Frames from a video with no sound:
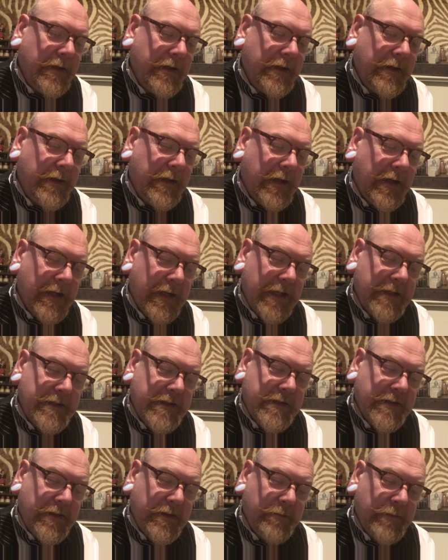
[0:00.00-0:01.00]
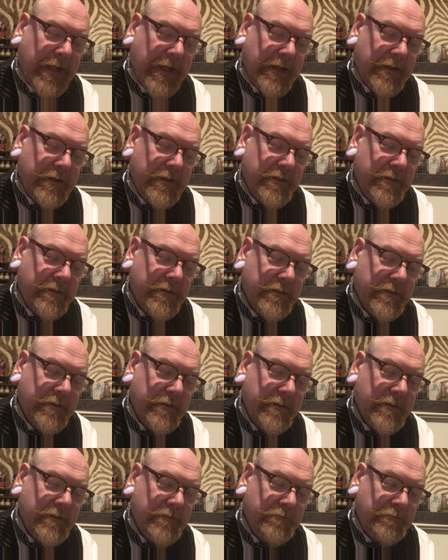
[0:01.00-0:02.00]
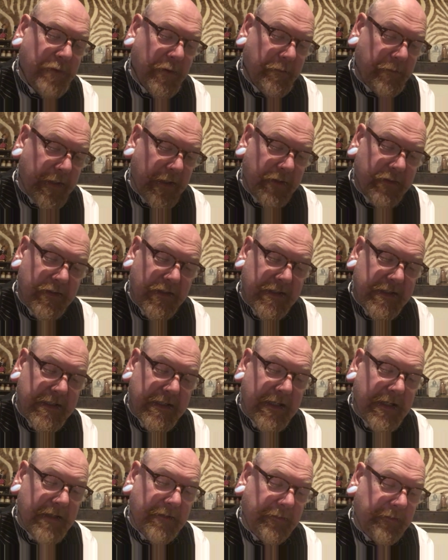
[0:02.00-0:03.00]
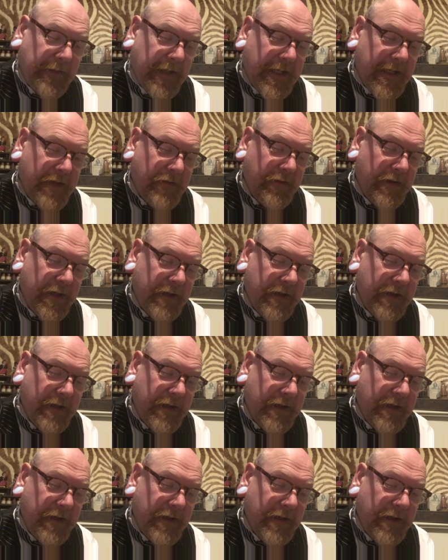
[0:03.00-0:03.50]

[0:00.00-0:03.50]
I glanced at the man, but beyond a slight flickering of